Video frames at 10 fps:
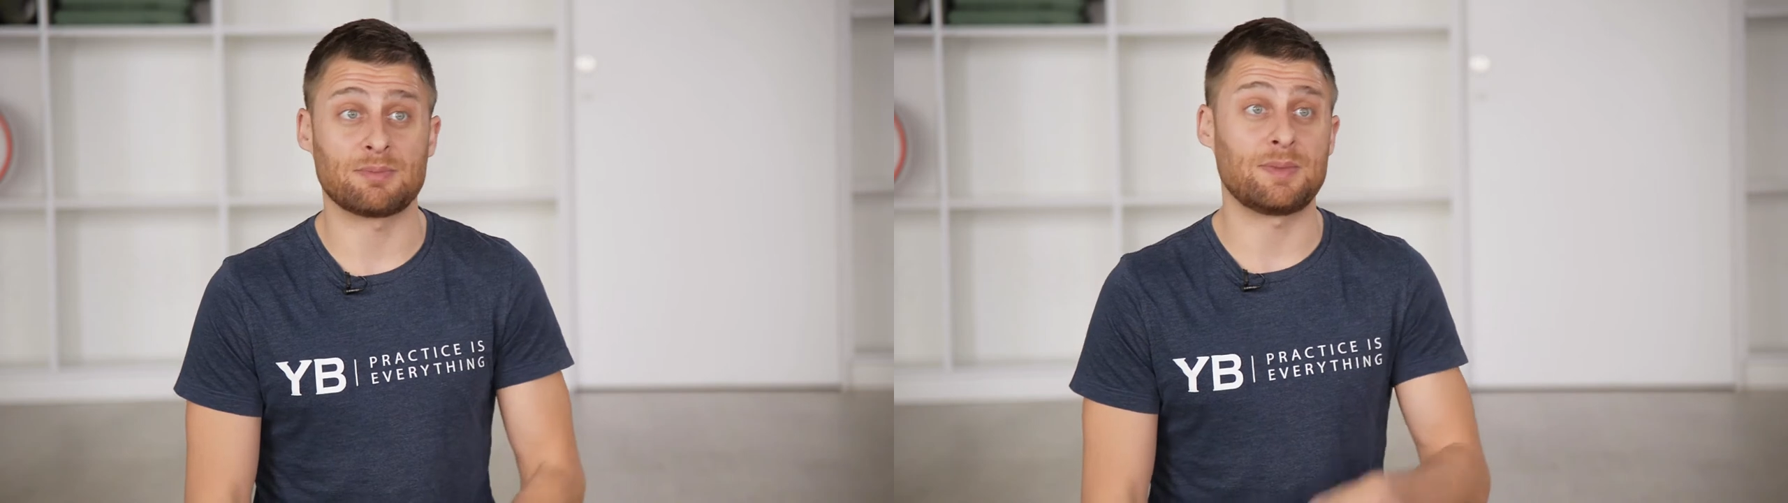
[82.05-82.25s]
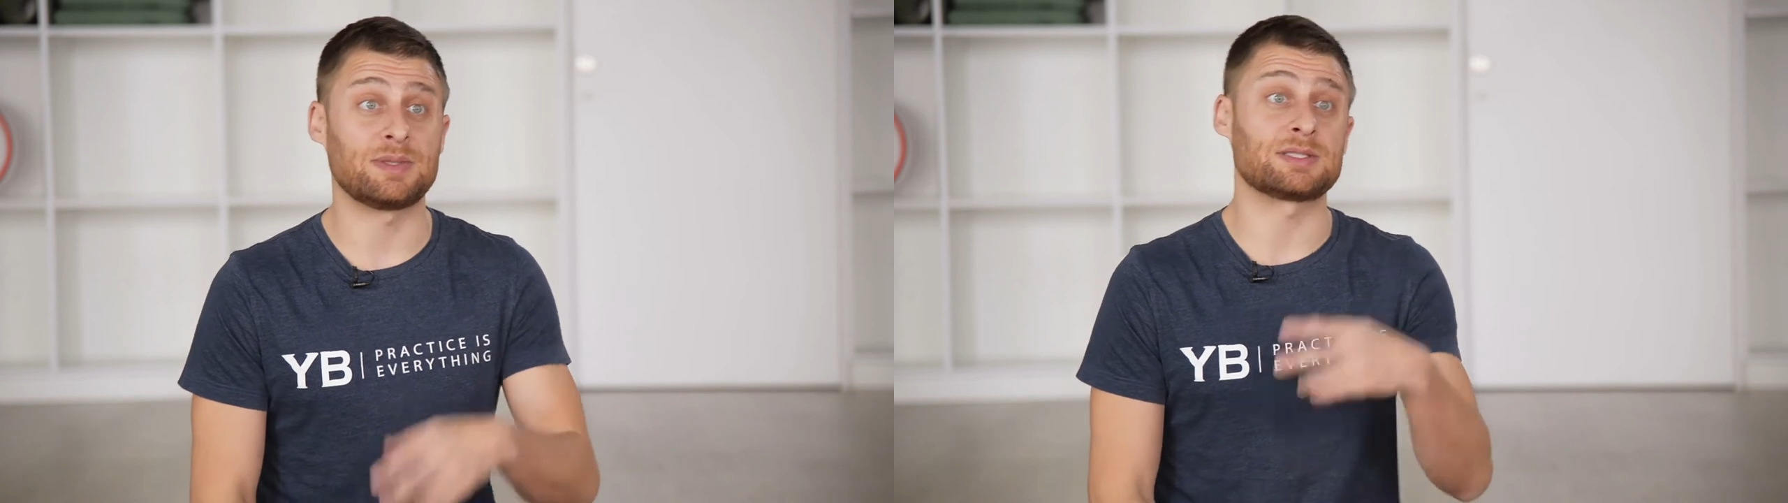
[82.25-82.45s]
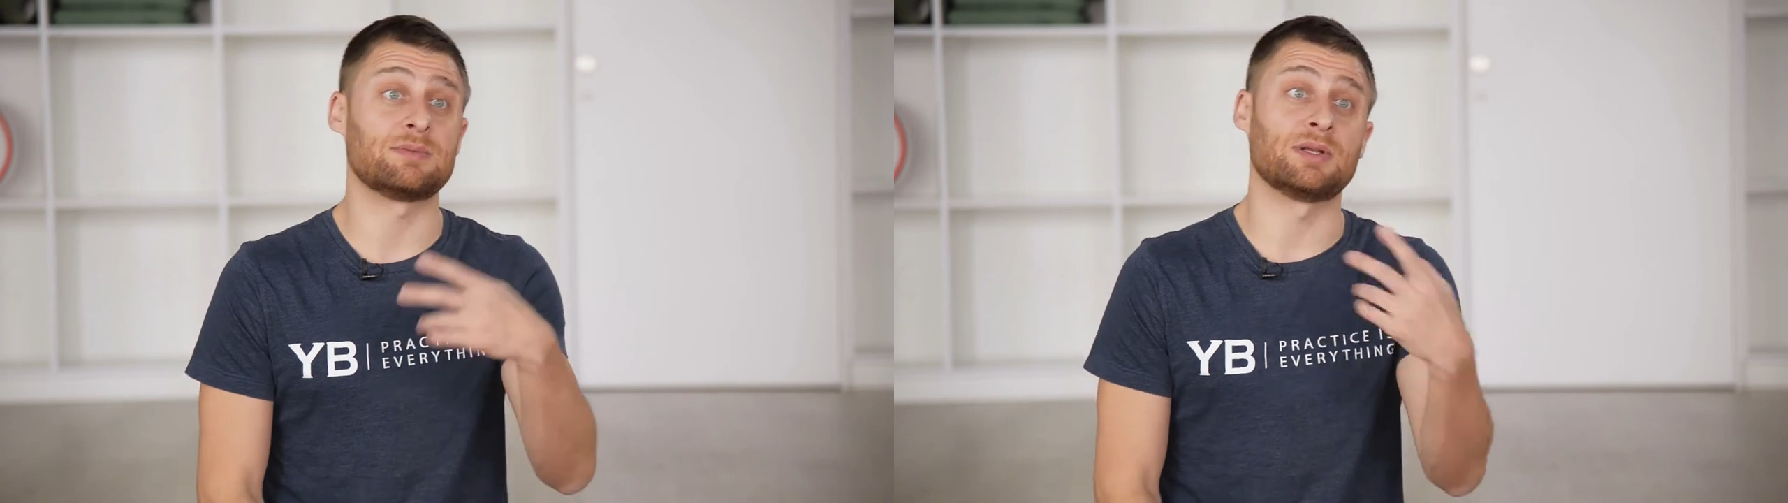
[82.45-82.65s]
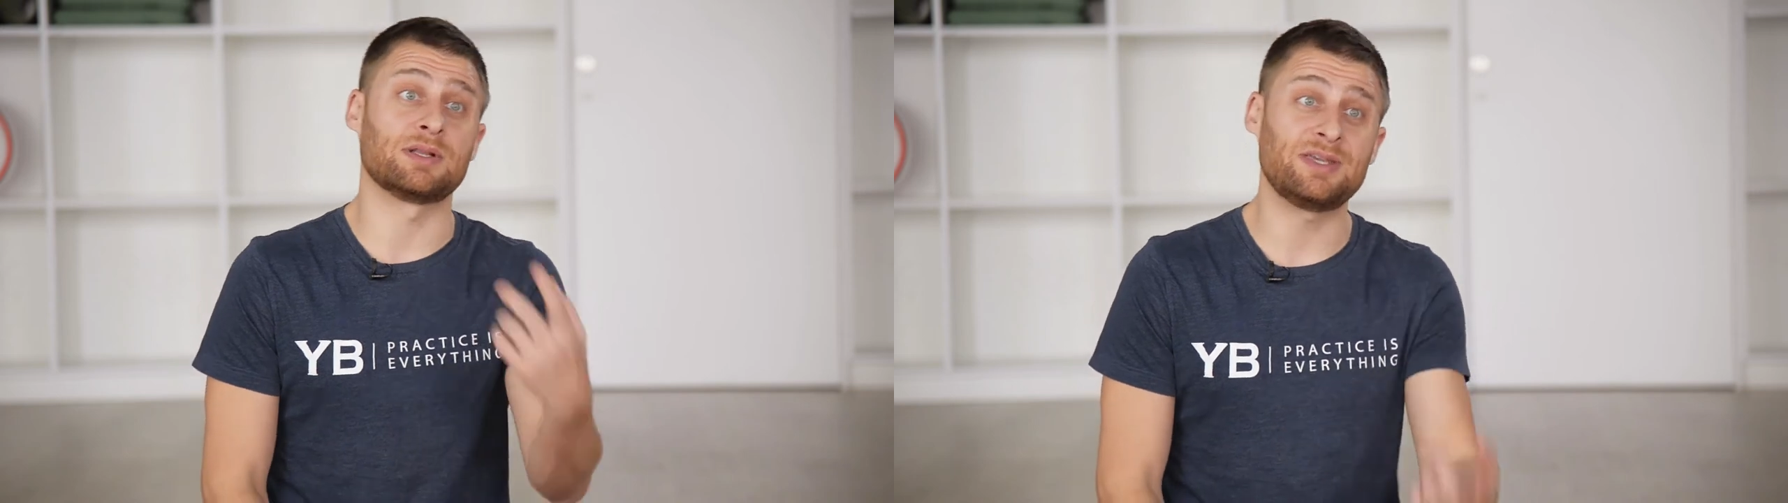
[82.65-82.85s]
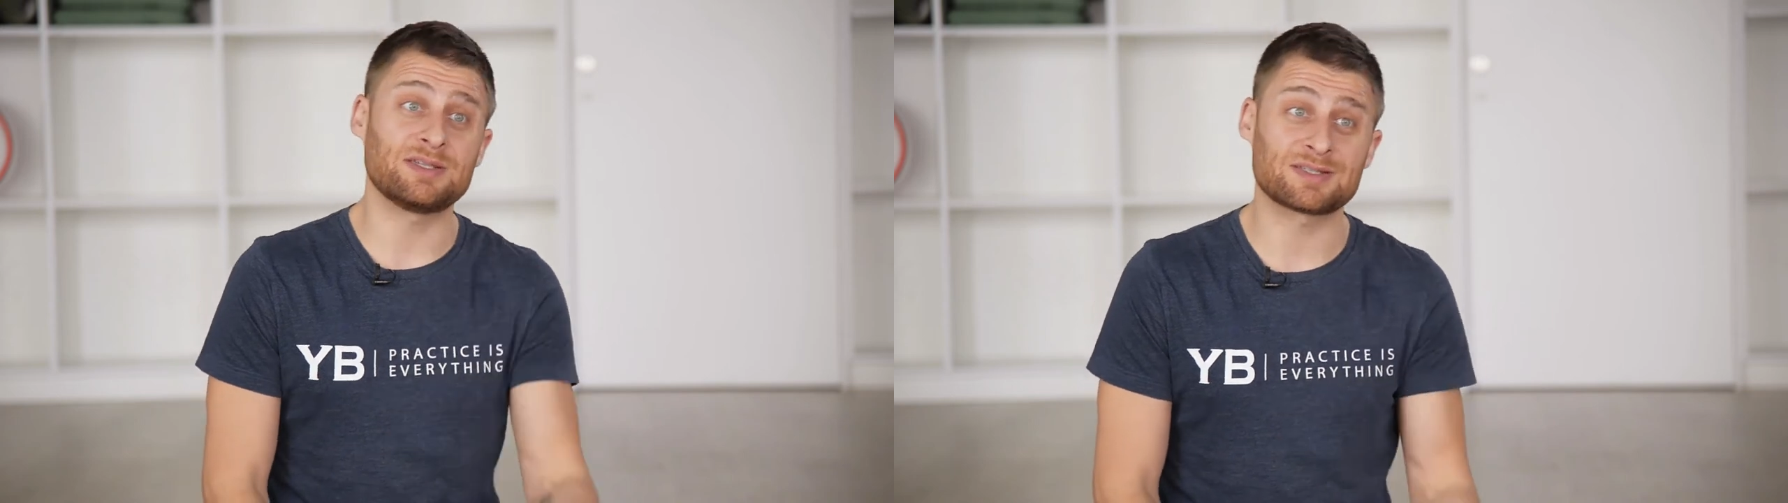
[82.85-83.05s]
Maybe it's the
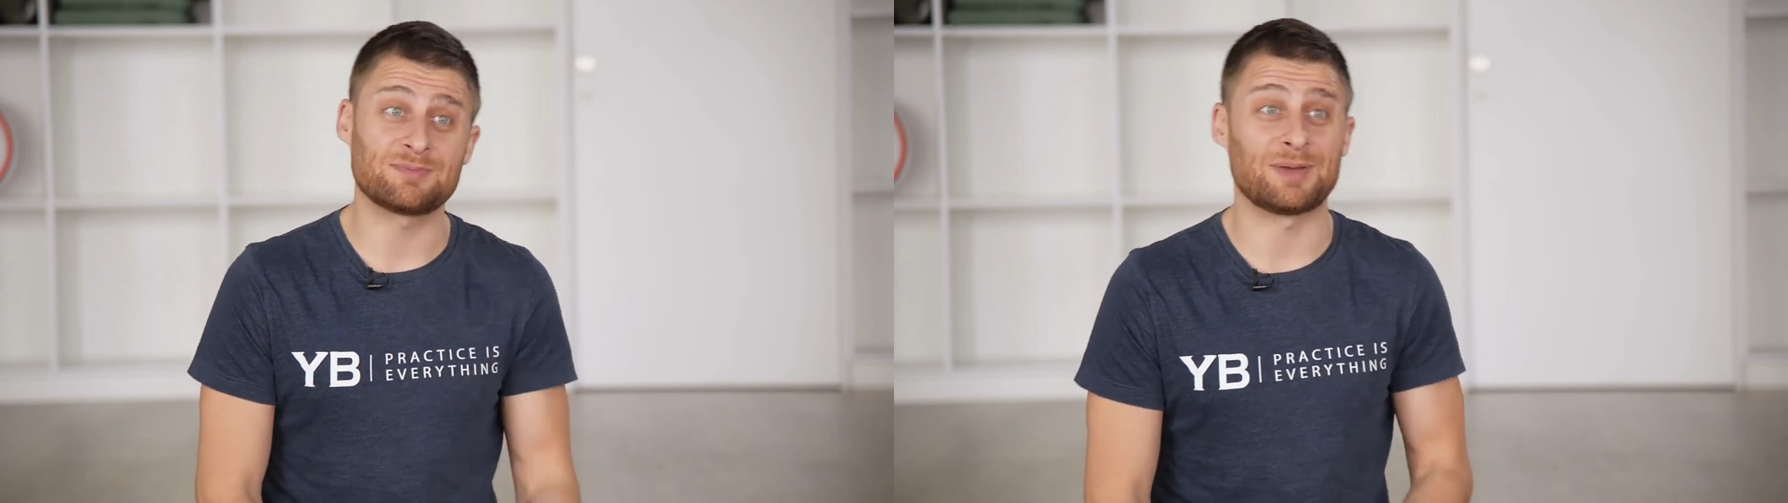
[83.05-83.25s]
Middle East,